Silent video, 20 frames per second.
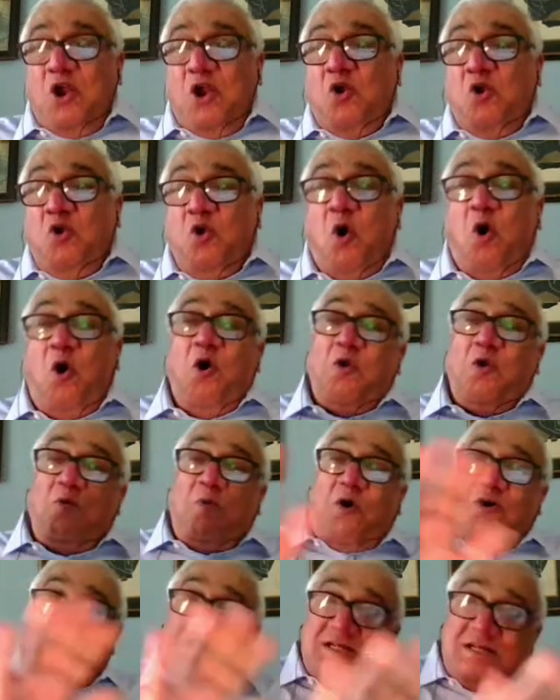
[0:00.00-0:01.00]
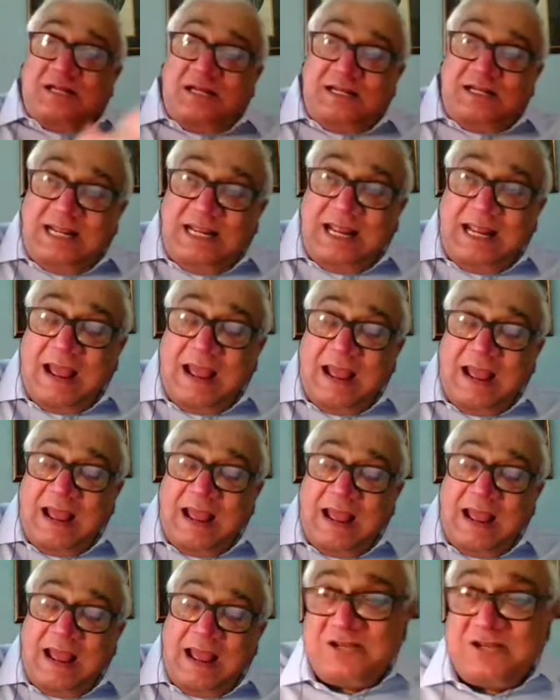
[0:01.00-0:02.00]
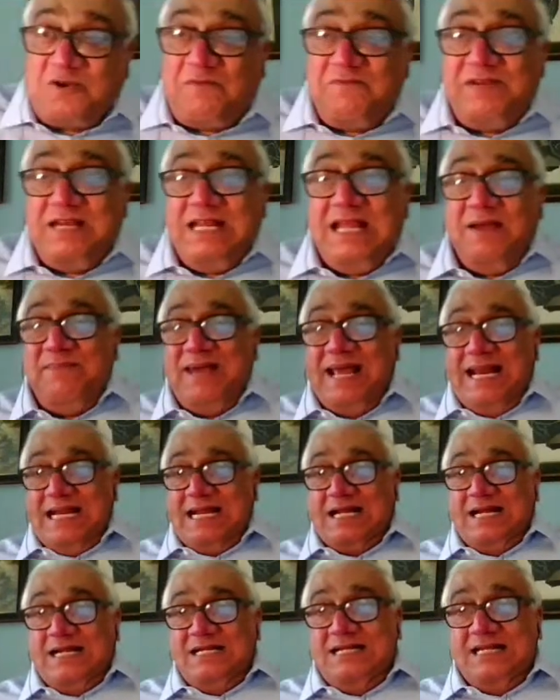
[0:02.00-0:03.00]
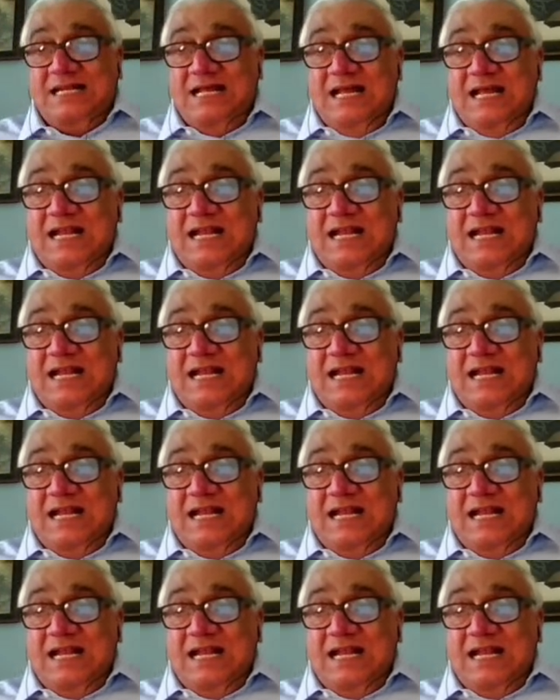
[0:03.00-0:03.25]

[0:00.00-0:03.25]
nor was the embrace of the Americans